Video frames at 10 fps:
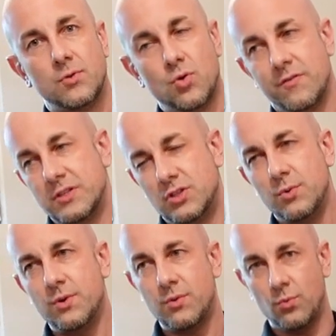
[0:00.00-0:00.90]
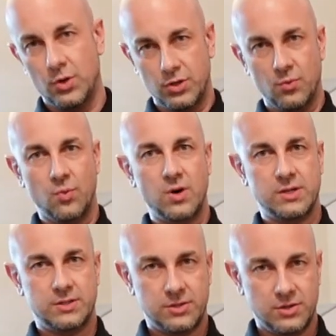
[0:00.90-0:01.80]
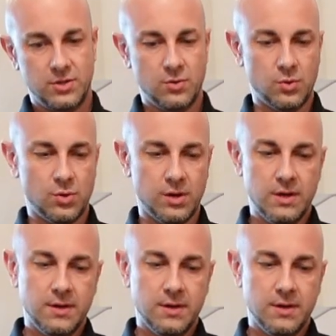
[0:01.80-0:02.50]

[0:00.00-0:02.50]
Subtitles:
or if it's doing what you want it to do, or,